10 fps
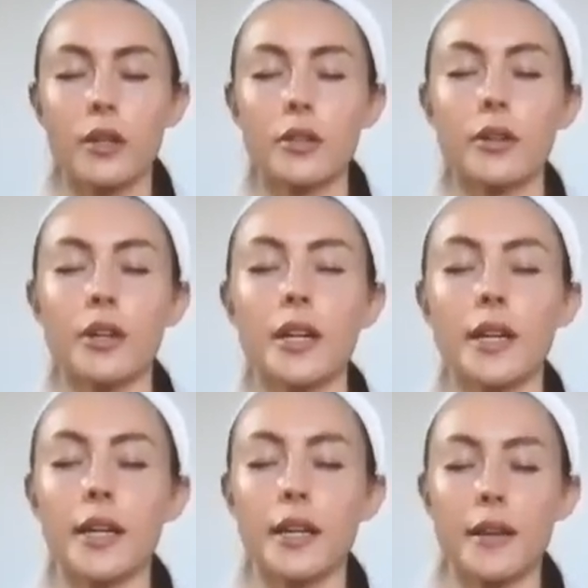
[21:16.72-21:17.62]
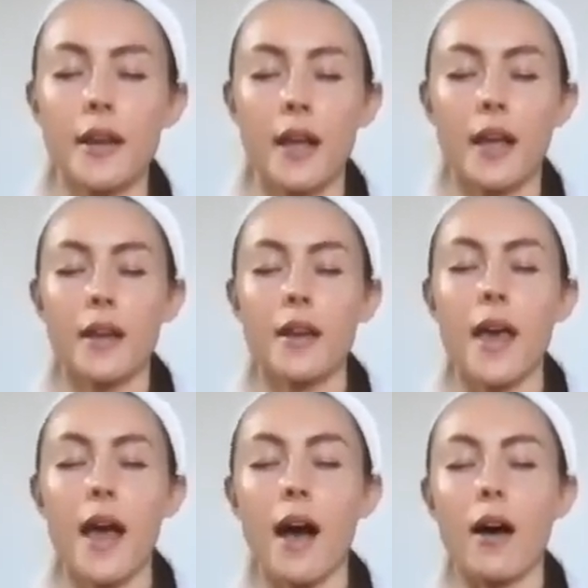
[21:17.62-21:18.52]
Good.
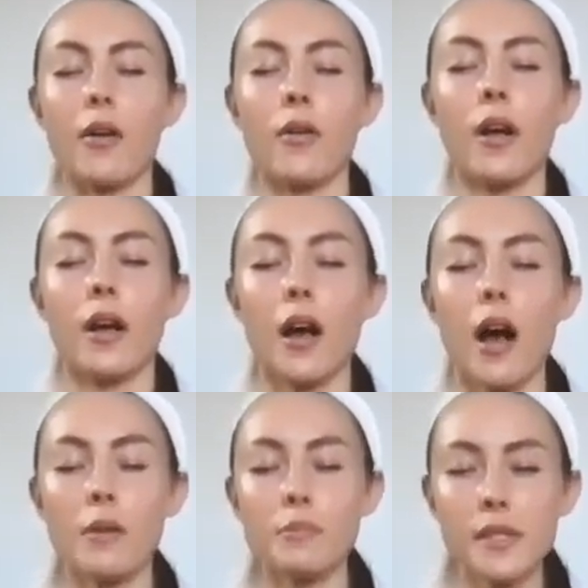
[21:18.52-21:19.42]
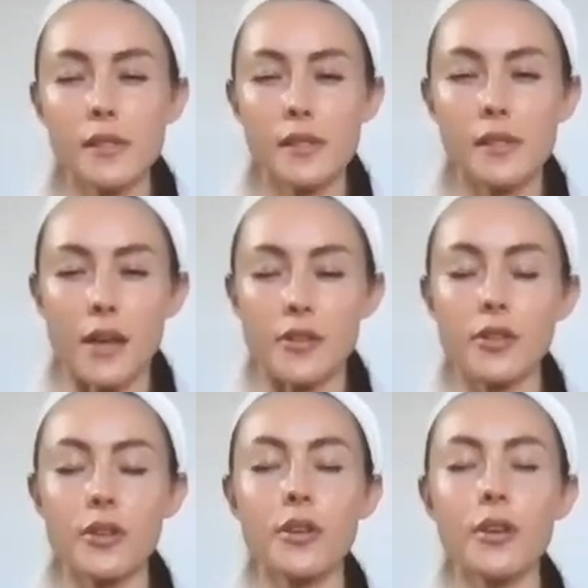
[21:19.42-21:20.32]
Now, come to
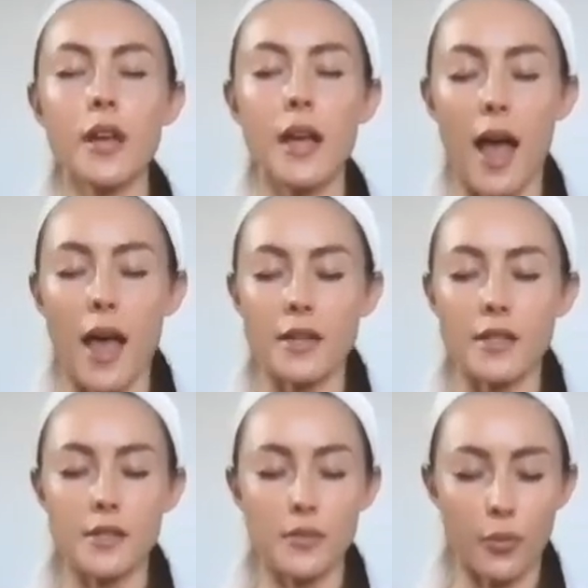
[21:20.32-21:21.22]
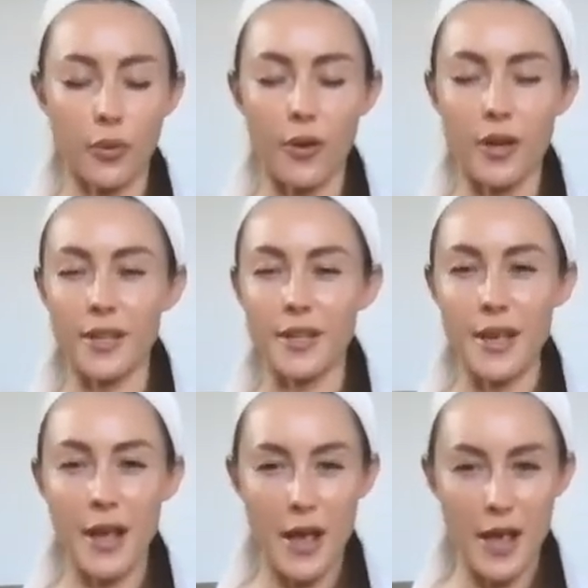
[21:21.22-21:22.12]
center and we're going
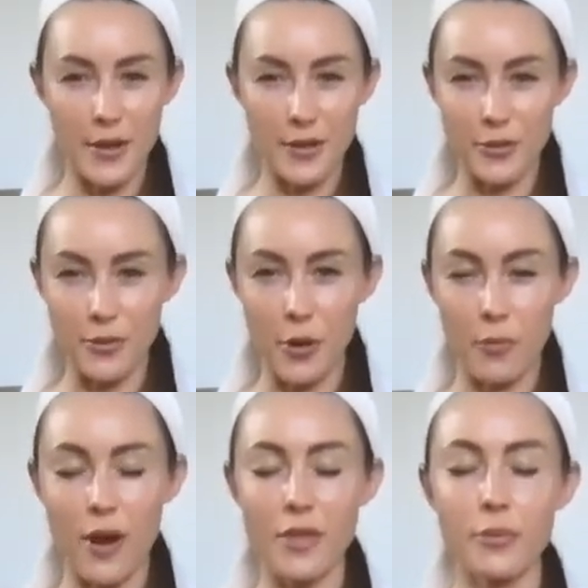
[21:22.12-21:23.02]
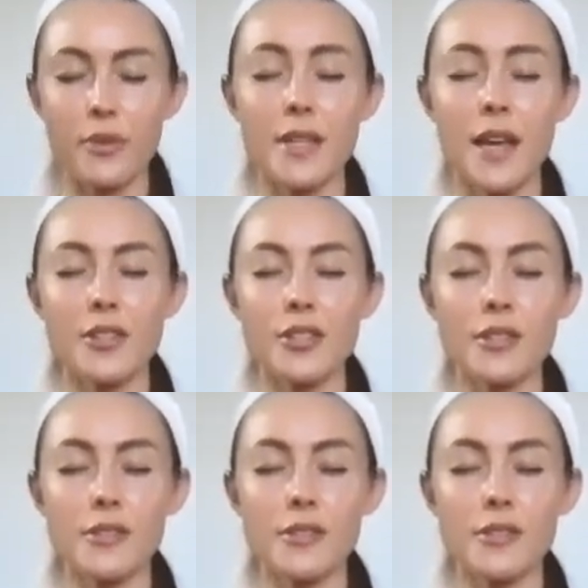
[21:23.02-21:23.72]
to do our breath retention.